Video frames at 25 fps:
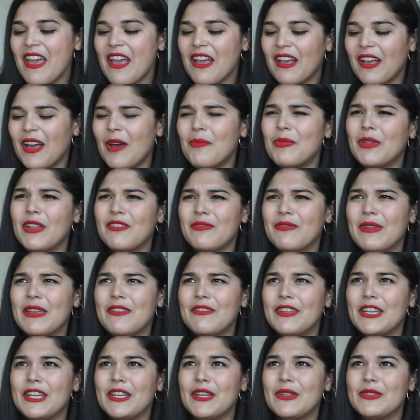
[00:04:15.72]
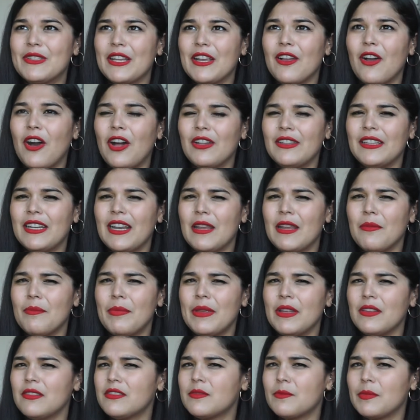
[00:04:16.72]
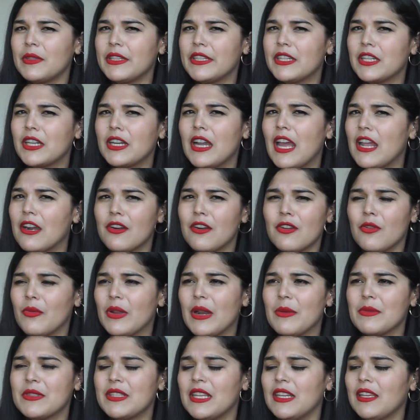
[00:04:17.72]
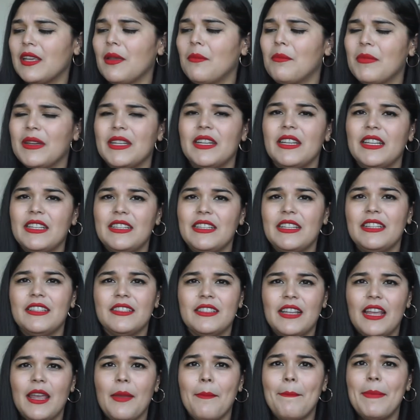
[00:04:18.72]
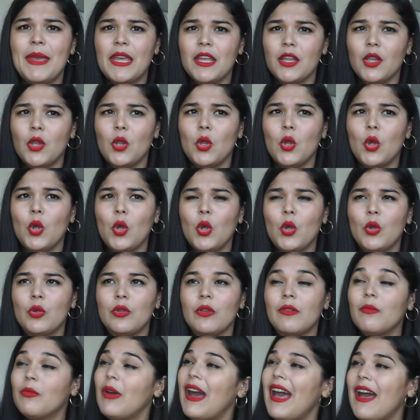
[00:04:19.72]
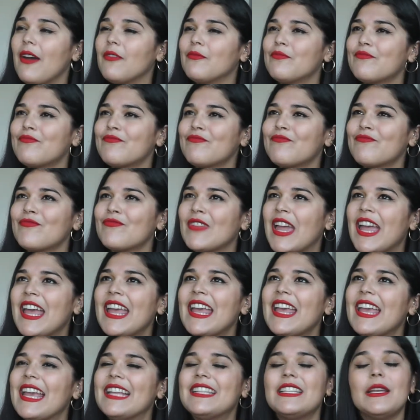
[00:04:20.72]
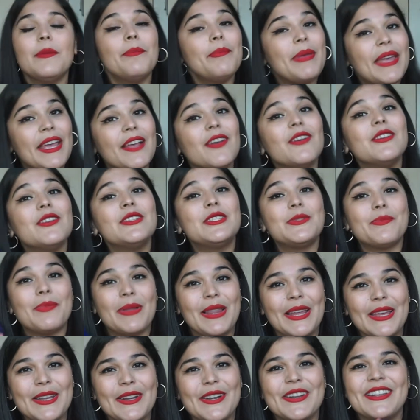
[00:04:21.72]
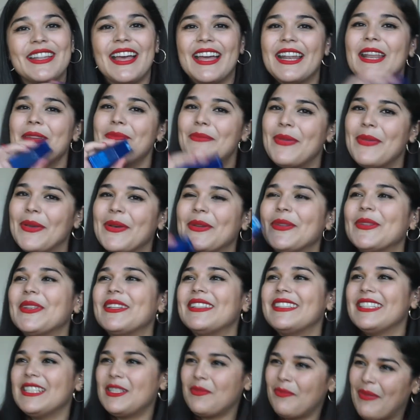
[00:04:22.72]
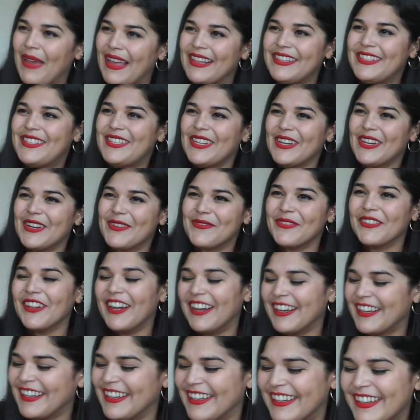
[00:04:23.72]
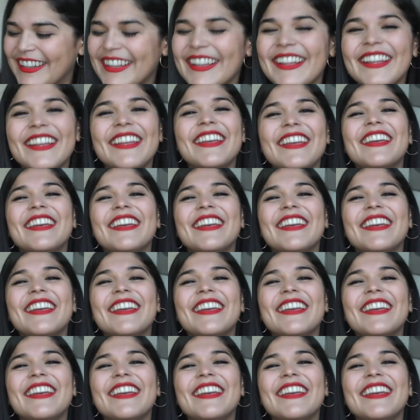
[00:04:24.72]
couple of my videos I called it a pill splitter. I don't know what I was thinking, but it is a pill. Wow, it's a pill splitter, not a pill dispenser, Blanca.